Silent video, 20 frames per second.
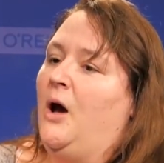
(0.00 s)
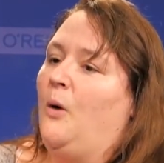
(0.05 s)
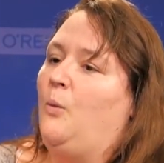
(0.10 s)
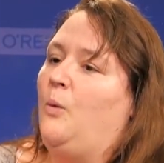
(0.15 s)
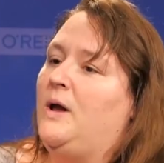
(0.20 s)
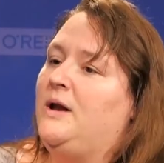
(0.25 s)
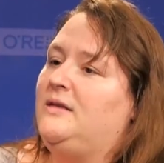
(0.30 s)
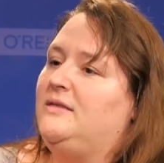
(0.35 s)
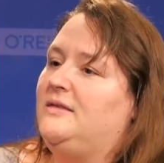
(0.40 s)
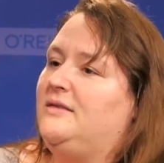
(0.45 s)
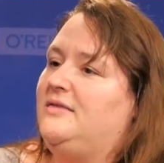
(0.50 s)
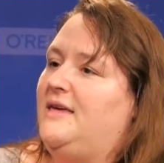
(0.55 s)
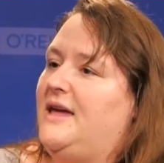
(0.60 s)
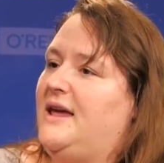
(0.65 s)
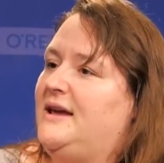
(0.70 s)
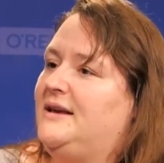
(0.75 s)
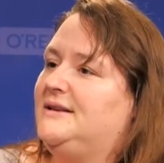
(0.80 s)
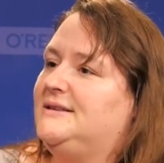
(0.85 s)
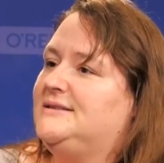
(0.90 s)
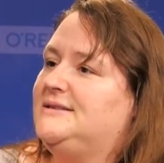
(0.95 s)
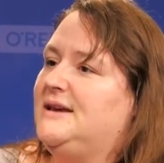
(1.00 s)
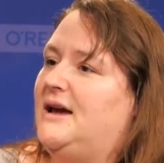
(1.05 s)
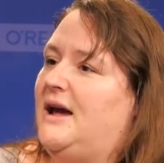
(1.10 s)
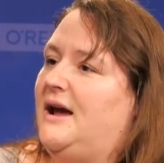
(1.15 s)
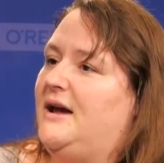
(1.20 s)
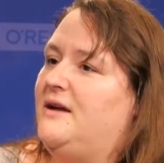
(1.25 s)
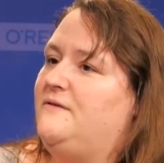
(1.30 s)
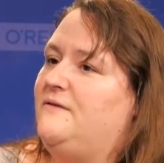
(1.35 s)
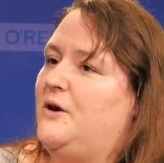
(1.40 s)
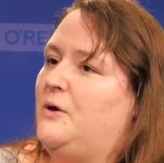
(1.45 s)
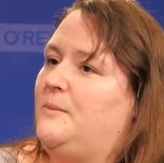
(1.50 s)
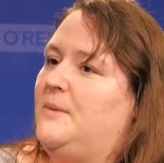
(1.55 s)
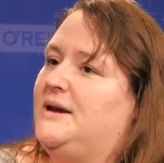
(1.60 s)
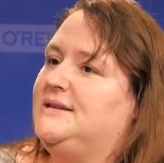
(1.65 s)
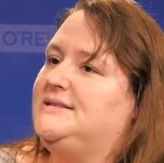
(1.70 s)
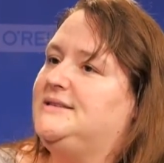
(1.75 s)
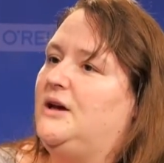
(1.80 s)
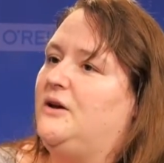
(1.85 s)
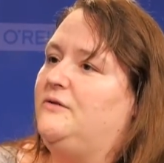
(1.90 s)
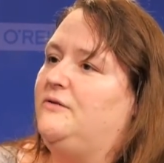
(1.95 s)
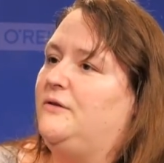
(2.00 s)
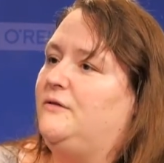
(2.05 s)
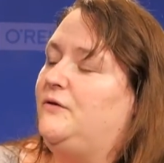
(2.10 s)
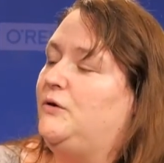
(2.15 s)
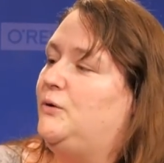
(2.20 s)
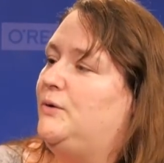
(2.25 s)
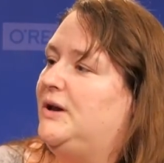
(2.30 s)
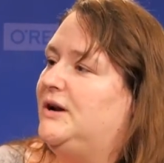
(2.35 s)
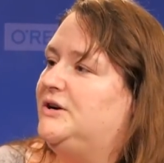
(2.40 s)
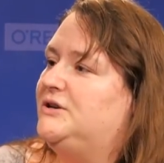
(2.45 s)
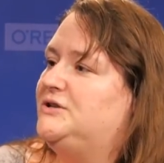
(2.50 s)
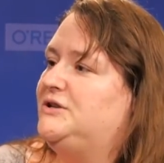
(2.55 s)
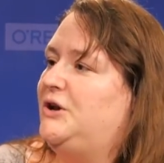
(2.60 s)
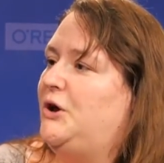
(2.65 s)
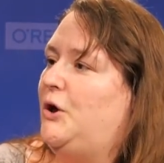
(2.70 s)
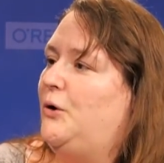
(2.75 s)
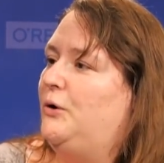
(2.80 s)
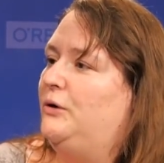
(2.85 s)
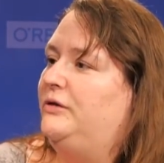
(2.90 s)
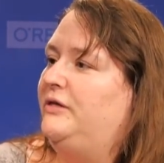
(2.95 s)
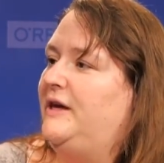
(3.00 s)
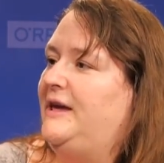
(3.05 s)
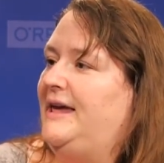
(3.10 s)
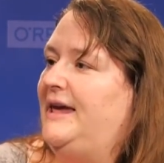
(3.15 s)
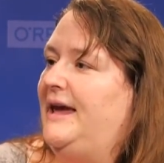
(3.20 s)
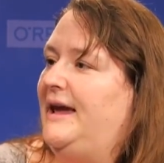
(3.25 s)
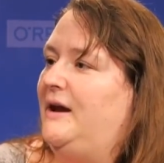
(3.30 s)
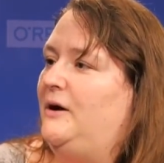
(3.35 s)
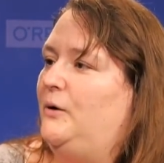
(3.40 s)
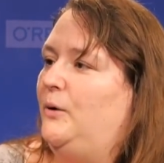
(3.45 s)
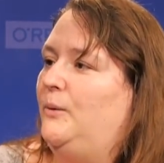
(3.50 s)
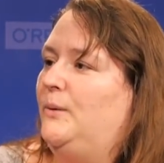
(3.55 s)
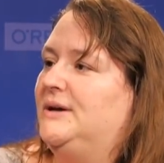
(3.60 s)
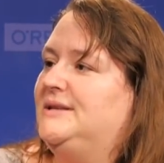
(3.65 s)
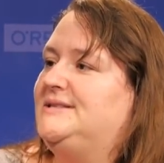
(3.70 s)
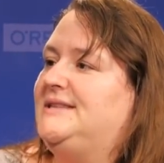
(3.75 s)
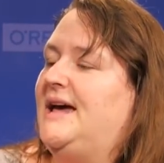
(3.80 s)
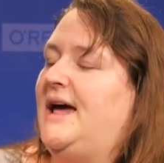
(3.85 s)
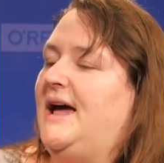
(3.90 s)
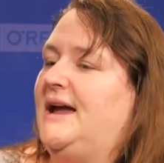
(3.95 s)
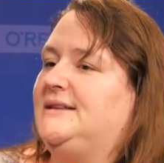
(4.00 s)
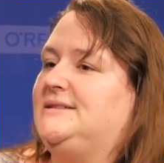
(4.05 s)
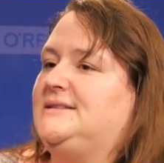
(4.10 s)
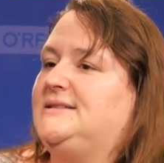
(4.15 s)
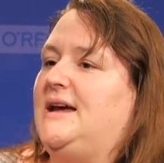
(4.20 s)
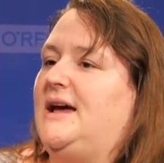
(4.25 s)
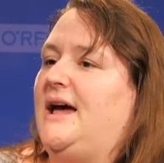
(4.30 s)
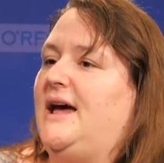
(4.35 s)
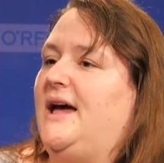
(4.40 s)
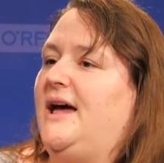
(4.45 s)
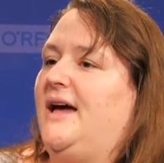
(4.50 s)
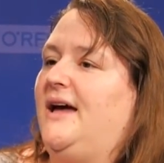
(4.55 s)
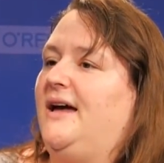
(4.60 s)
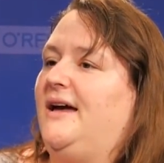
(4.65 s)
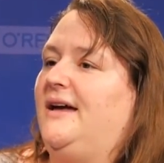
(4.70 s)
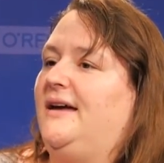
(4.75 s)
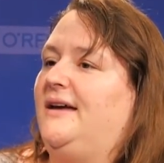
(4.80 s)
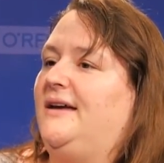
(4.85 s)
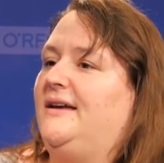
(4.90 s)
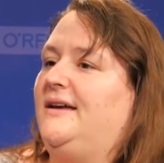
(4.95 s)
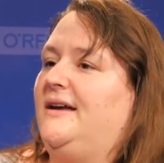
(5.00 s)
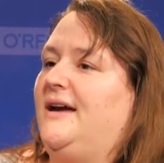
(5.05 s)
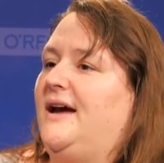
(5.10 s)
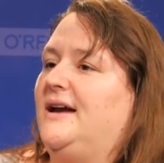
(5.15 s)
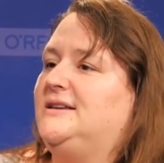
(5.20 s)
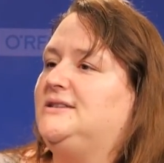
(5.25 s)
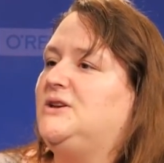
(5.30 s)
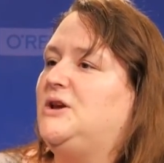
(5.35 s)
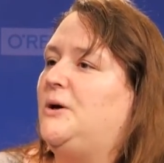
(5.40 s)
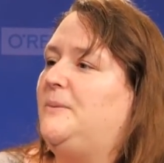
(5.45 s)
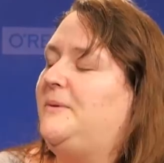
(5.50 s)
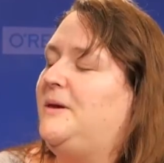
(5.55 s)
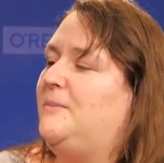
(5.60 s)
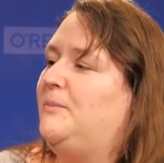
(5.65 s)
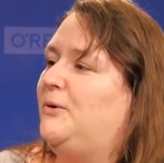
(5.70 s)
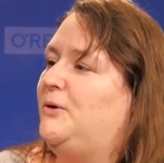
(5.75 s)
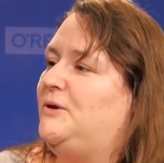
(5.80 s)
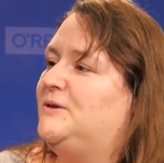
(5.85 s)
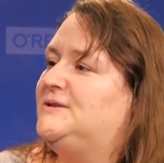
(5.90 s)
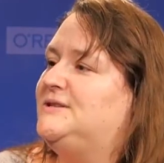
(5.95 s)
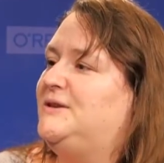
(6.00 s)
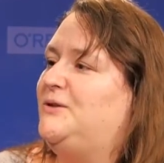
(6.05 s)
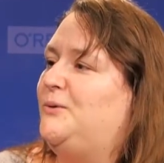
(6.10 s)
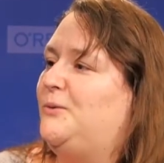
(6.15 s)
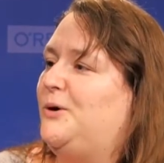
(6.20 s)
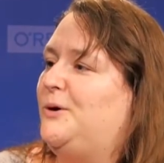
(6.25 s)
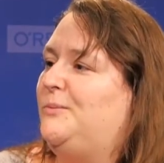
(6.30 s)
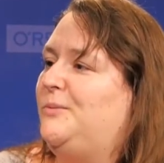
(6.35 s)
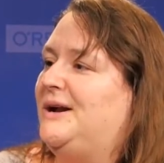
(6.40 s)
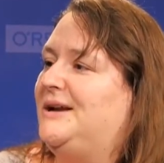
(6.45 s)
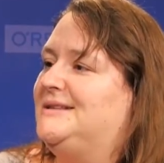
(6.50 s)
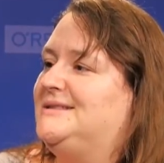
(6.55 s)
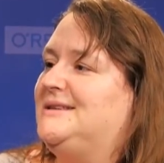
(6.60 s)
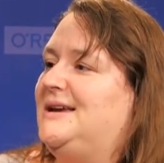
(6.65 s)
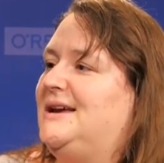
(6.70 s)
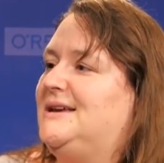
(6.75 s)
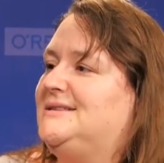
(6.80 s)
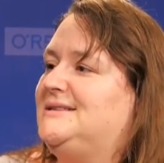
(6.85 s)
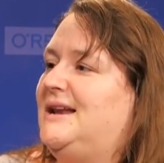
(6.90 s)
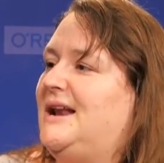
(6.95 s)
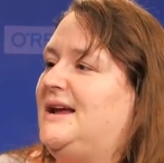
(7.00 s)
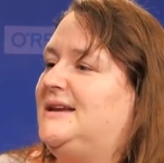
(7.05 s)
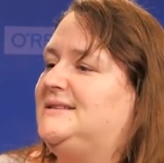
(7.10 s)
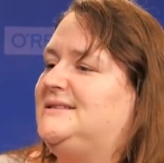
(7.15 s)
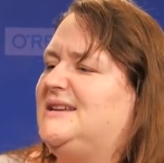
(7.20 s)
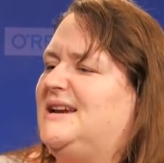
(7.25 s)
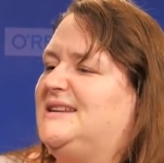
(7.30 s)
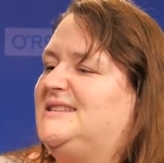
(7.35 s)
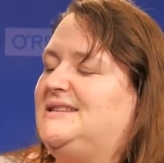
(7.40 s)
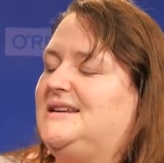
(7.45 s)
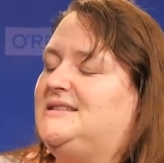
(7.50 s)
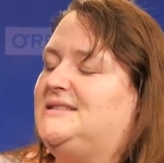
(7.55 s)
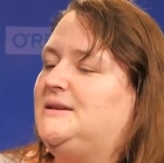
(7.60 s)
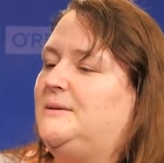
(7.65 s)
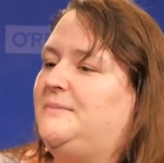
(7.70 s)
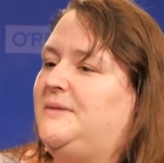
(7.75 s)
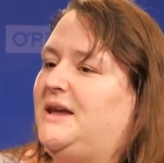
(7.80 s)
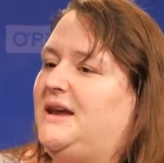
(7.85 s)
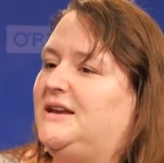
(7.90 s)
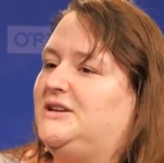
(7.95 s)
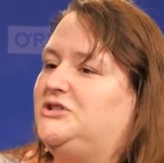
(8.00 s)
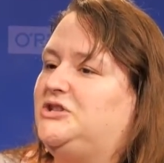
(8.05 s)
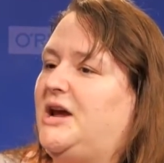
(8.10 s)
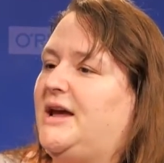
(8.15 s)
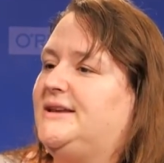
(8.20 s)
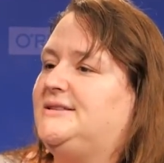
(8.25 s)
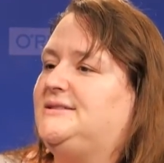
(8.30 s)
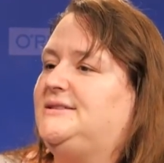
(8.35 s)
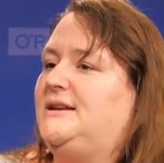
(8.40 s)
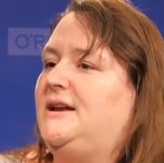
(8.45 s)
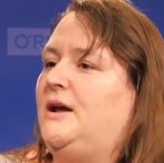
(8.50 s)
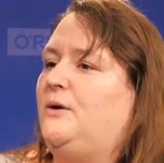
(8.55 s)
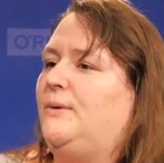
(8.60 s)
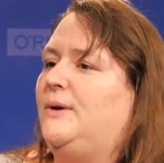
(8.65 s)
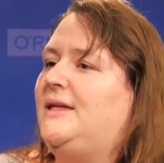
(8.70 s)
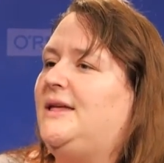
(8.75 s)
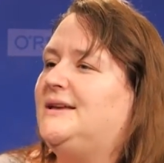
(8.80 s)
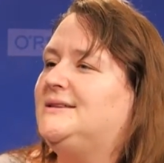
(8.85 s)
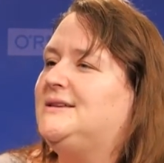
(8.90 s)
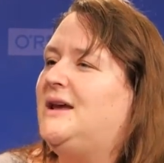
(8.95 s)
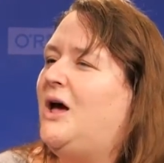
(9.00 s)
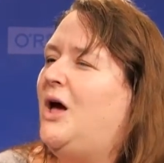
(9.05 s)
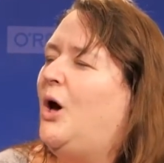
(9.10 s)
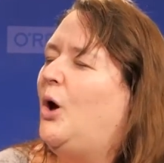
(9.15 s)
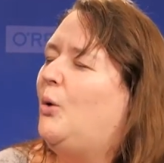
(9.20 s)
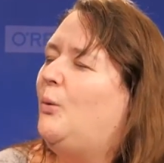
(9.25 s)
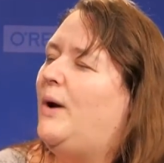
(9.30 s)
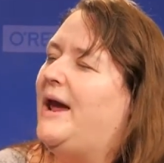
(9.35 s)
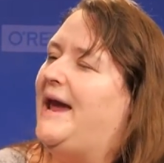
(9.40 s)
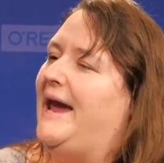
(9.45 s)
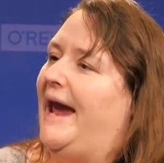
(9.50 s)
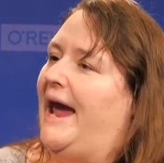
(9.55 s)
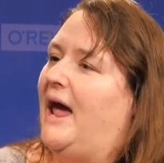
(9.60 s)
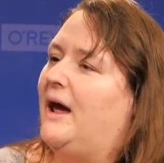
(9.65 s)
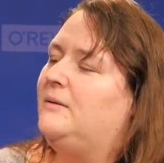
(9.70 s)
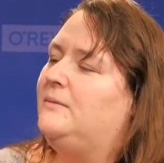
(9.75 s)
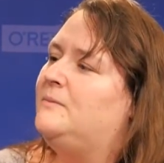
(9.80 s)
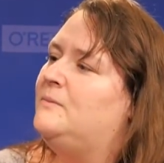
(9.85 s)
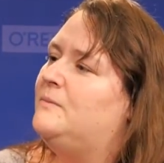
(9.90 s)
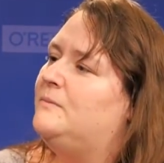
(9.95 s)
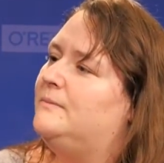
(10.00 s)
One of the things I found myself a few years ago thinking was that uh, I saw people using the word princess, and I, I said something in jest, and I realized, wait, I'm